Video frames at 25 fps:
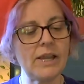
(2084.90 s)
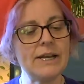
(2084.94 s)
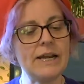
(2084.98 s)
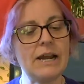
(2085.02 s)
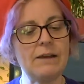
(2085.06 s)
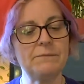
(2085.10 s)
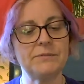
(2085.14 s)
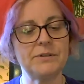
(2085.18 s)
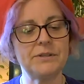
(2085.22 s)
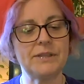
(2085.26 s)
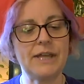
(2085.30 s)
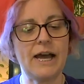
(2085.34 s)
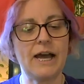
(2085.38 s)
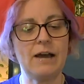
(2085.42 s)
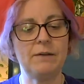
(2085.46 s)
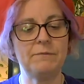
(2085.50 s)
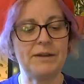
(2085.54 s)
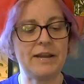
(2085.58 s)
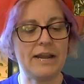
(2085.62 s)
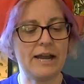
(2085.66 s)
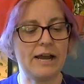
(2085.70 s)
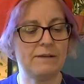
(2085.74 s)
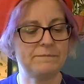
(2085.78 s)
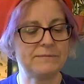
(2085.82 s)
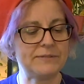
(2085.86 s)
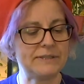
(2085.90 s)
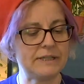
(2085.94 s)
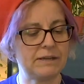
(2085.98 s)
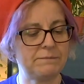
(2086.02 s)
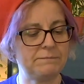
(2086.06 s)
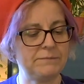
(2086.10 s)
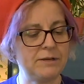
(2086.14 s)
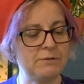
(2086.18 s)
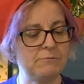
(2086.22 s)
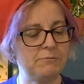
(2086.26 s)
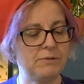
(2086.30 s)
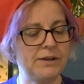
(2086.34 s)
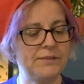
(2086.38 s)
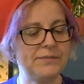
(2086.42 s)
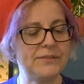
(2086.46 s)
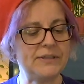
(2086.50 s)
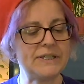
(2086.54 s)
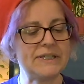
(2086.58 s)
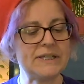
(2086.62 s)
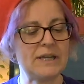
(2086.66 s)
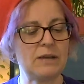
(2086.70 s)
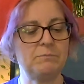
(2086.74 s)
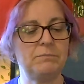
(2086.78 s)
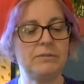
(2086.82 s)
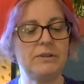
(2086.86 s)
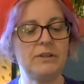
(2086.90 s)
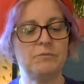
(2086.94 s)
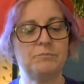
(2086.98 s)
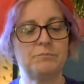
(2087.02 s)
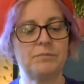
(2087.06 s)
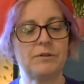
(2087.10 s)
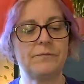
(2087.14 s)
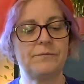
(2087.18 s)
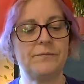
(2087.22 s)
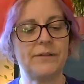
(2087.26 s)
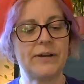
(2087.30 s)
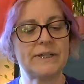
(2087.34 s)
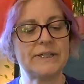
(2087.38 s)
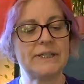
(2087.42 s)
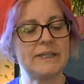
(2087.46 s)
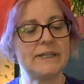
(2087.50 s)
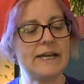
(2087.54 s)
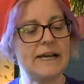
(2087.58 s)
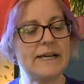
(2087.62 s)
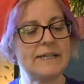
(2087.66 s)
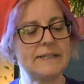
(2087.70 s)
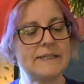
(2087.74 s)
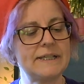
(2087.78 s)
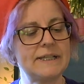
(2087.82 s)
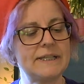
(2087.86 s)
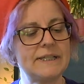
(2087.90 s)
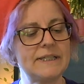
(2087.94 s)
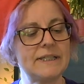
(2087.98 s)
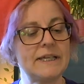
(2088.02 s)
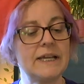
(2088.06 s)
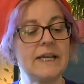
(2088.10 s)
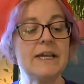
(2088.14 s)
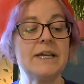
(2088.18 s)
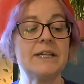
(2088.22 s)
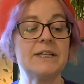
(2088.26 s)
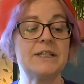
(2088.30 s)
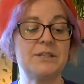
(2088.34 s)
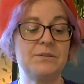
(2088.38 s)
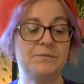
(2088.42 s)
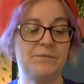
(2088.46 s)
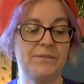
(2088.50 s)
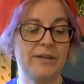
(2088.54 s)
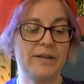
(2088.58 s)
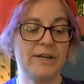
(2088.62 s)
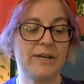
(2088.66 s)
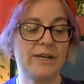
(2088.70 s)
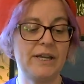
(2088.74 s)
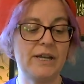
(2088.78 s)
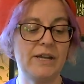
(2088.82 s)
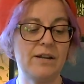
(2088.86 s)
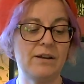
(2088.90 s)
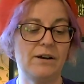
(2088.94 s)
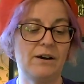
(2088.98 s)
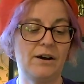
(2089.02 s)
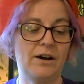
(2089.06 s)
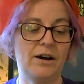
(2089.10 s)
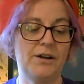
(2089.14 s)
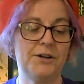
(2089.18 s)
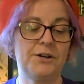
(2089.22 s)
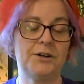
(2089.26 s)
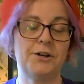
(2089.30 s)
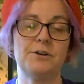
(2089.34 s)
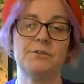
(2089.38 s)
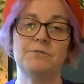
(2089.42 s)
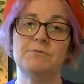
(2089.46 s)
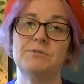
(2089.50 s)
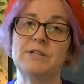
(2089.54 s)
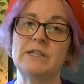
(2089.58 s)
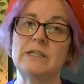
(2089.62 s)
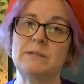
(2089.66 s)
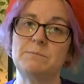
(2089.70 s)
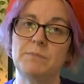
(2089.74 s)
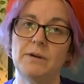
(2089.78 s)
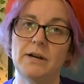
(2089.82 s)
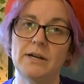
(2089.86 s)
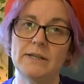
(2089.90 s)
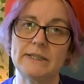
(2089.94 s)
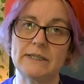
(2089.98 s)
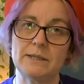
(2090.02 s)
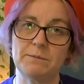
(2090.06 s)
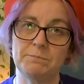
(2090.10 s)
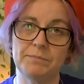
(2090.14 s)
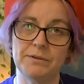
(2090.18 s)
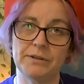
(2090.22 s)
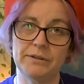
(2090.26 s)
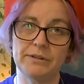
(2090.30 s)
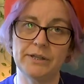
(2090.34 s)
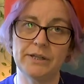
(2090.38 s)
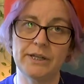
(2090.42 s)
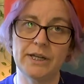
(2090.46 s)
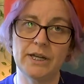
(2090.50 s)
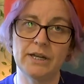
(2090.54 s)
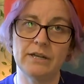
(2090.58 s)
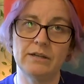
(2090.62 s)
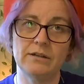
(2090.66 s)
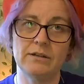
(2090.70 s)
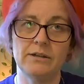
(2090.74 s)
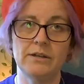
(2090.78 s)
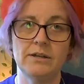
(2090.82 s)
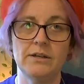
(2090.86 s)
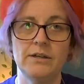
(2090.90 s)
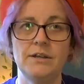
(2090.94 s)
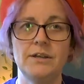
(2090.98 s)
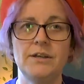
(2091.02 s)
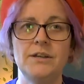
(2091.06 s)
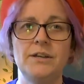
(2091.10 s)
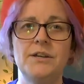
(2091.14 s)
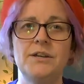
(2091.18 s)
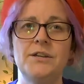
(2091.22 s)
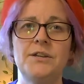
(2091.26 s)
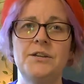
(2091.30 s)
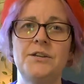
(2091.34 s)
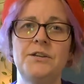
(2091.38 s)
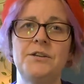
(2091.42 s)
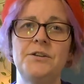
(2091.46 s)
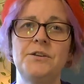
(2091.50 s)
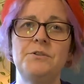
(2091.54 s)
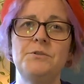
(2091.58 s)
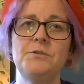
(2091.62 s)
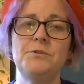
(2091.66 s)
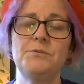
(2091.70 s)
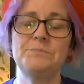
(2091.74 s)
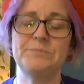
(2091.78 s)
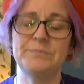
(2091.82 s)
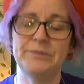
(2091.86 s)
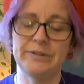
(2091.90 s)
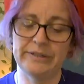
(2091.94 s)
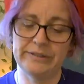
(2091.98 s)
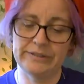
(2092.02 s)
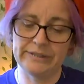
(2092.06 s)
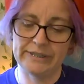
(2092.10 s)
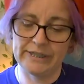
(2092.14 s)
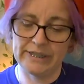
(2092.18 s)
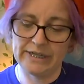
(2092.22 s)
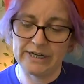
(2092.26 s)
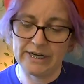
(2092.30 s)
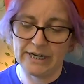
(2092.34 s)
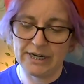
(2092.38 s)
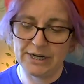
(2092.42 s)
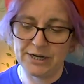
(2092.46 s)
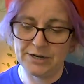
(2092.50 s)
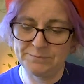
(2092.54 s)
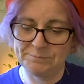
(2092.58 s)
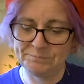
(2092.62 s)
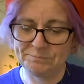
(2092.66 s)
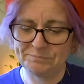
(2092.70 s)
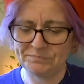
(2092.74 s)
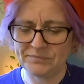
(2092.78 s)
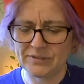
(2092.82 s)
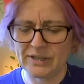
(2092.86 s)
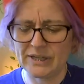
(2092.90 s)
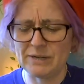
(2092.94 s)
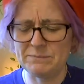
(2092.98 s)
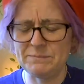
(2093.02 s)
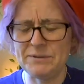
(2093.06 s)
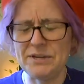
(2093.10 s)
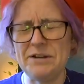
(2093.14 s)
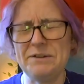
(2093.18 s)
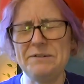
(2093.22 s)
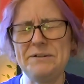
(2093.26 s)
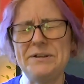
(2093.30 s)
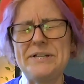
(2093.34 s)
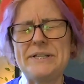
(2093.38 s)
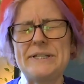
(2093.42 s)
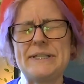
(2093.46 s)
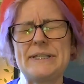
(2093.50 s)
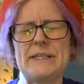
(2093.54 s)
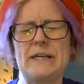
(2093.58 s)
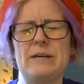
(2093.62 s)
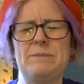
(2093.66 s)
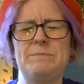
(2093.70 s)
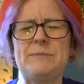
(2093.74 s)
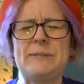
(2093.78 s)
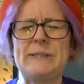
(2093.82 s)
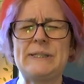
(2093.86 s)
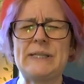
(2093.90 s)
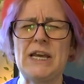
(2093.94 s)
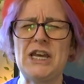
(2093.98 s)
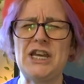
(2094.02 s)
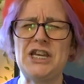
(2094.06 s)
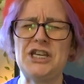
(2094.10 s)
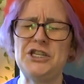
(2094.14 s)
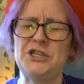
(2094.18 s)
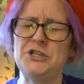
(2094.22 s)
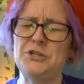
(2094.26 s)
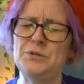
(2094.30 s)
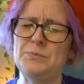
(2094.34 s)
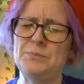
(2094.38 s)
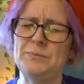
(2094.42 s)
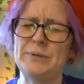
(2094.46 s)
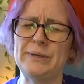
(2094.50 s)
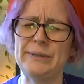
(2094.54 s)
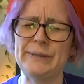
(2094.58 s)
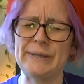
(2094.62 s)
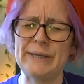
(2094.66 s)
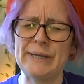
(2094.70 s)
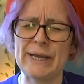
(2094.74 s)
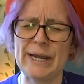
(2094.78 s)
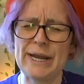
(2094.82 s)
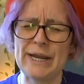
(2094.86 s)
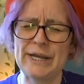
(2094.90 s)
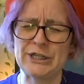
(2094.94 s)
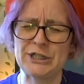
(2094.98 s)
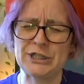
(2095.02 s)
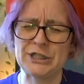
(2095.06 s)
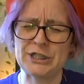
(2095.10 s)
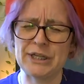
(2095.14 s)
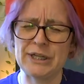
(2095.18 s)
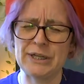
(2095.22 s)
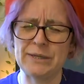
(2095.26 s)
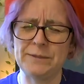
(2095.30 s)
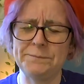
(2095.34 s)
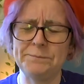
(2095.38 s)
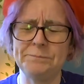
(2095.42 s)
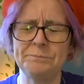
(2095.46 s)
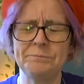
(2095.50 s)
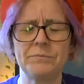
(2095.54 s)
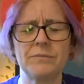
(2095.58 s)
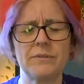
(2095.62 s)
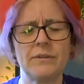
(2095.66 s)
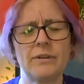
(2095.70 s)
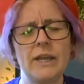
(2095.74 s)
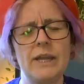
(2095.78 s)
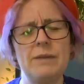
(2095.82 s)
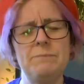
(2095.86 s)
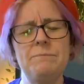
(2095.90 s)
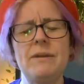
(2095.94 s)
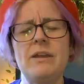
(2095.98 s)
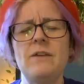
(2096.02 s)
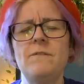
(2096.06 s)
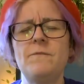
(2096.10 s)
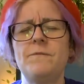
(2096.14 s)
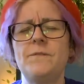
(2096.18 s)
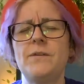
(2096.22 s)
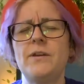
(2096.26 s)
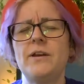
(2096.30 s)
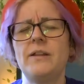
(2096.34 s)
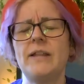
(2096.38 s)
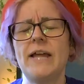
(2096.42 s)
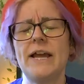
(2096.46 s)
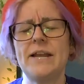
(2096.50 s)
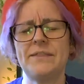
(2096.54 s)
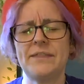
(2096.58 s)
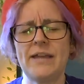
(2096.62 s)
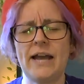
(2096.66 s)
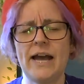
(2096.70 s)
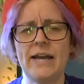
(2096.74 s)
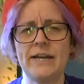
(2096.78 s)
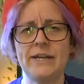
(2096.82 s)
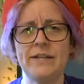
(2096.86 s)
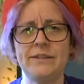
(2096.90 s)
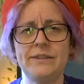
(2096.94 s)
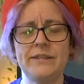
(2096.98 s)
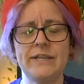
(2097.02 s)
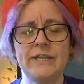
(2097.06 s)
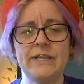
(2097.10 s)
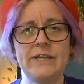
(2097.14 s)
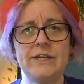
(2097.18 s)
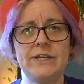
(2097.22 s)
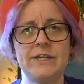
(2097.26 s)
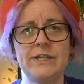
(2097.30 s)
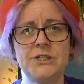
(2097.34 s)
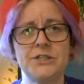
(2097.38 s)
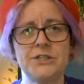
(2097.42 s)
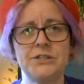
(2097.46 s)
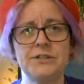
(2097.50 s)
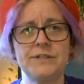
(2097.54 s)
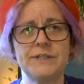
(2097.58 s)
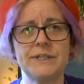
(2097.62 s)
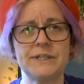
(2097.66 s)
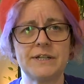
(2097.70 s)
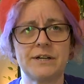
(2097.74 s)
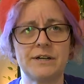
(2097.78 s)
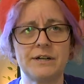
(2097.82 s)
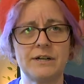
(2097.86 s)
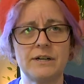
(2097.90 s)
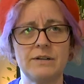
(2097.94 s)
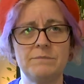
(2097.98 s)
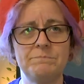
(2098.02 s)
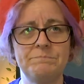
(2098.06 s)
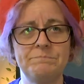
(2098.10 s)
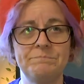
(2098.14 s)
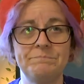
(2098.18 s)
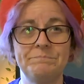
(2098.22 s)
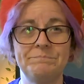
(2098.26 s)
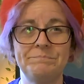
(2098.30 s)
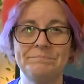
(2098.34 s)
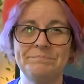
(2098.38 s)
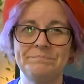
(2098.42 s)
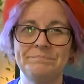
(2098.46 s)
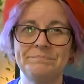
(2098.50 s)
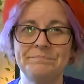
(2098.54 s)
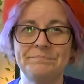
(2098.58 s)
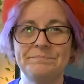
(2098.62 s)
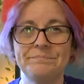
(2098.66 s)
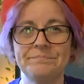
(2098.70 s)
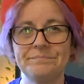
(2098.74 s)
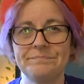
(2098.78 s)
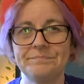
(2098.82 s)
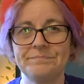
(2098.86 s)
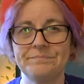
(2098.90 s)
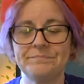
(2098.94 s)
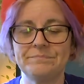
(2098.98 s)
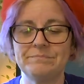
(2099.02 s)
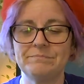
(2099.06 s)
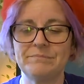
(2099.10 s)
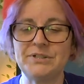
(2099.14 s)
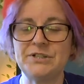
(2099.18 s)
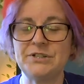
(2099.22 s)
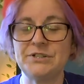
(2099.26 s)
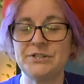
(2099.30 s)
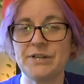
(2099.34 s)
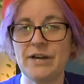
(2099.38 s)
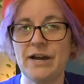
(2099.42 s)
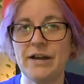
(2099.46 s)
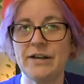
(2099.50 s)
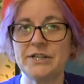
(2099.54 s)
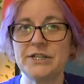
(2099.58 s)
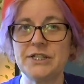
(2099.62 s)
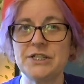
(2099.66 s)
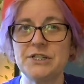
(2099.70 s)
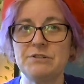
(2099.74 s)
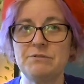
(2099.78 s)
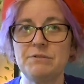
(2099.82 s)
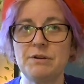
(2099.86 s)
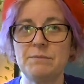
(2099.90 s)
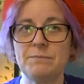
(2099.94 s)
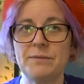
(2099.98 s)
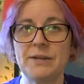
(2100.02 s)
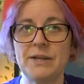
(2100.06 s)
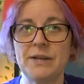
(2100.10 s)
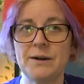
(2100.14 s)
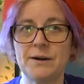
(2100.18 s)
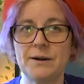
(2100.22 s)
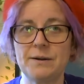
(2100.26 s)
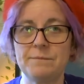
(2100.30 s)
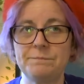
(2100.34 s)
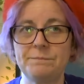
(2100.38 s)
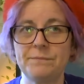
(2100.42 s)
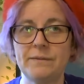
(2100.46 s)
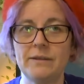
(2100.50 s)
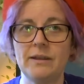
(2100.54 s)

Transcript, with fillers: And after that, we have 71, the Temple of Perfected Essence, Divinity, Honor, Responsibility, Humility. And I'm hearing some say humiliation. It may feel like that in the initial term, but you're talking to a peer.